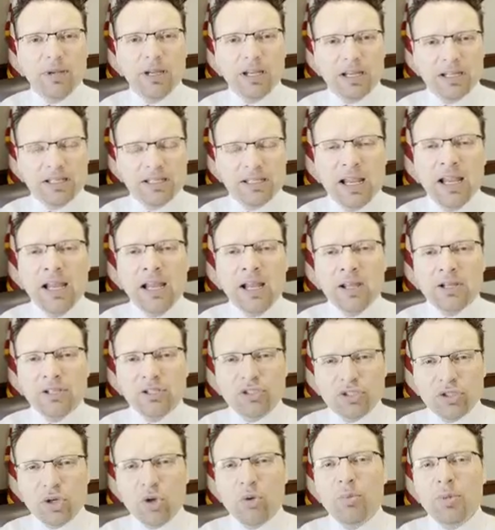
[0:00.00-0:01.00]
because
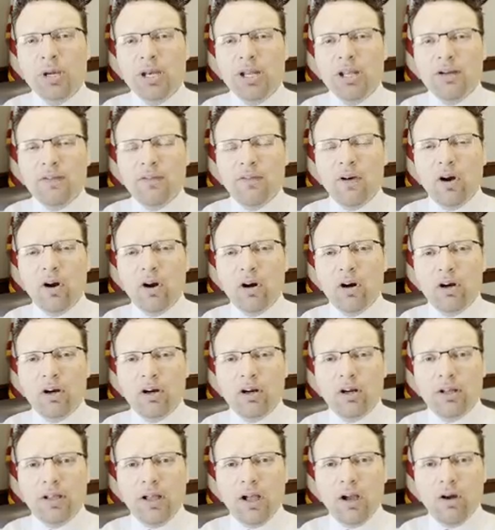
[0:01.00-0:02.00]
so many of
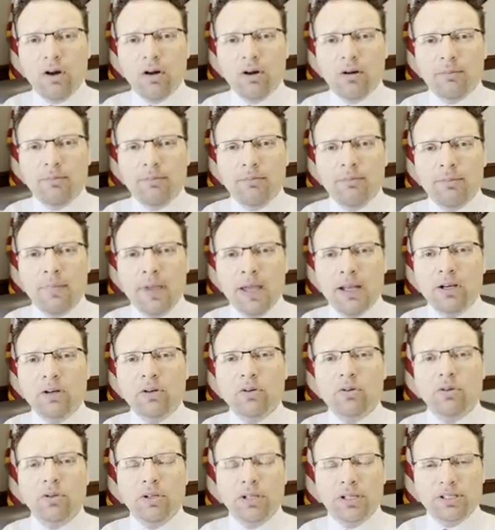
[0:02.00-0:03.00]
our
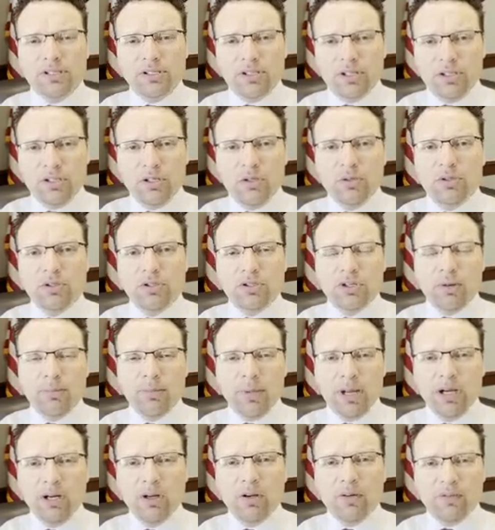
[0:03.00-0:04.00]
medical institutions, our
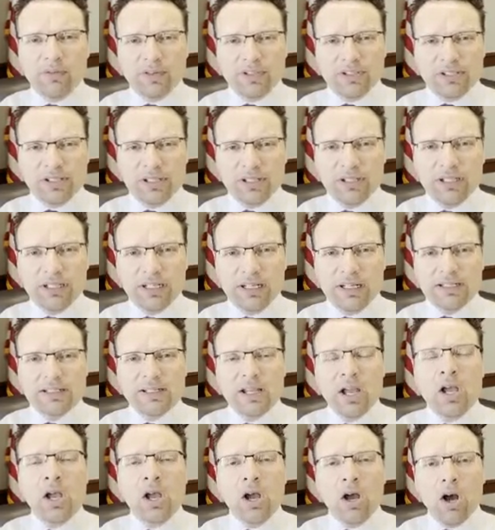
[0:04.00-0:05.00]
medical facilities